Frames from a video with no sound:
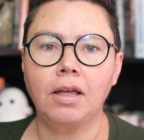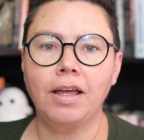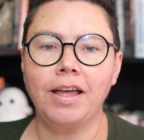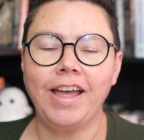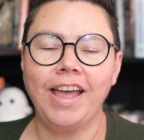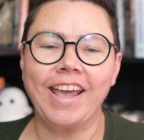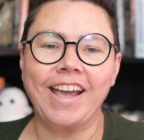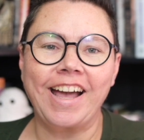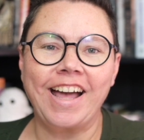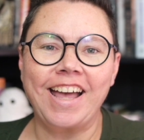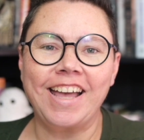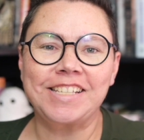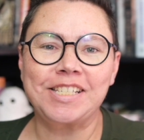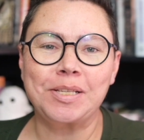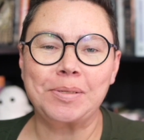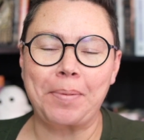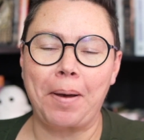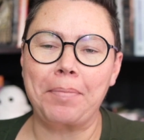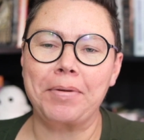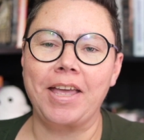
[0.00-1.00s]
Hey guys,
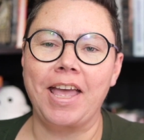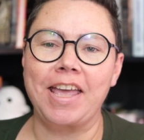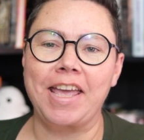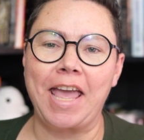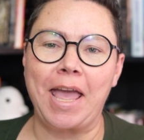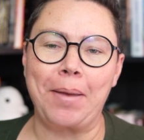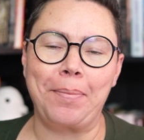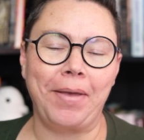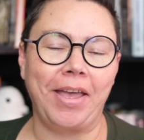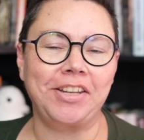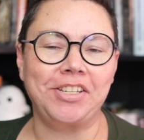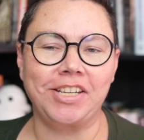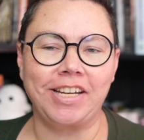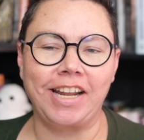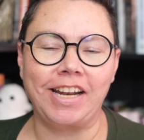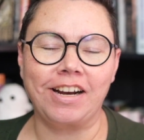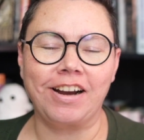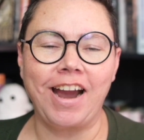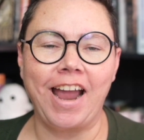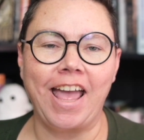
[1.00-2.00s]
it's Bobi, aka
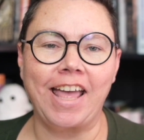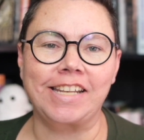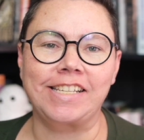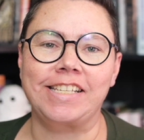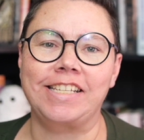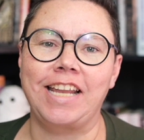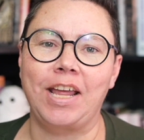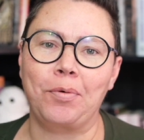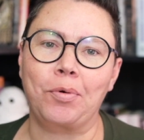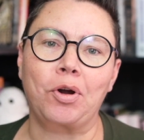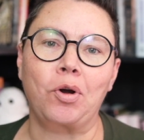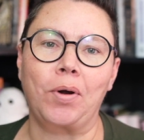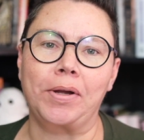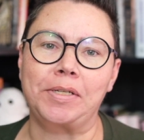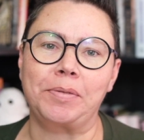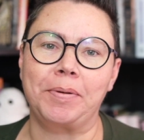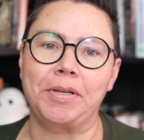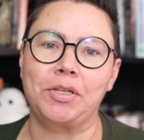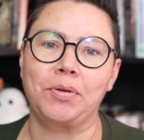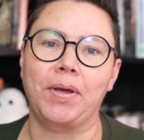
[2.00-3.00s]
Paginator, and today we're going
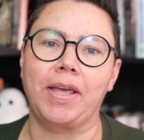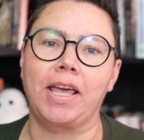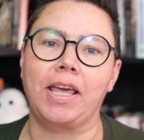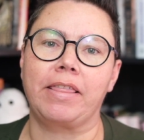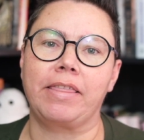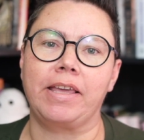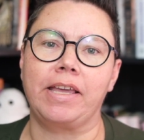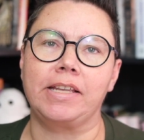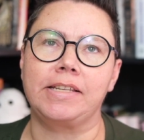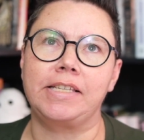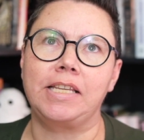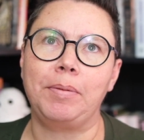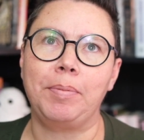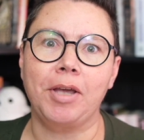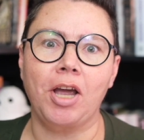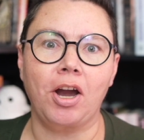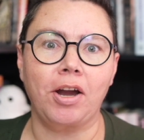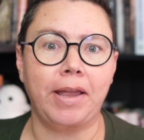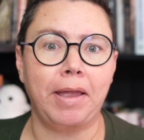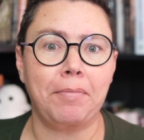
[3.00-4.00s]
to be doing the
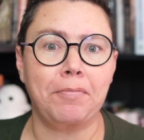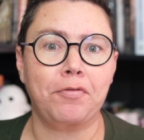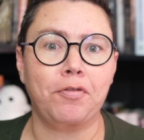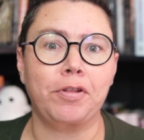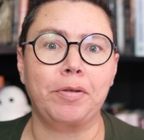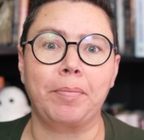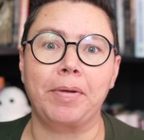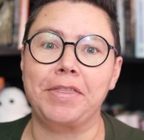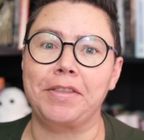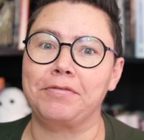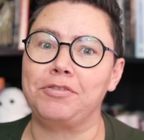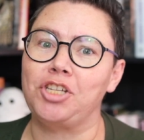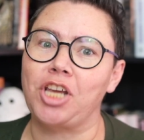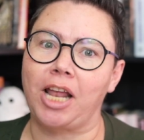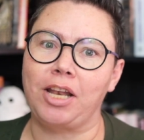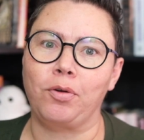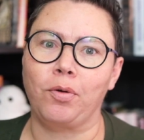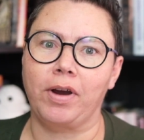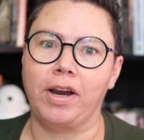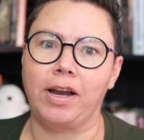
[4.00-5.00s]
TBR game for the month of
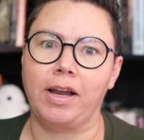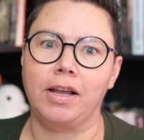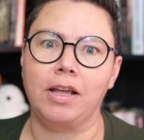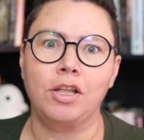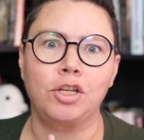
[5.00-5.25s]
January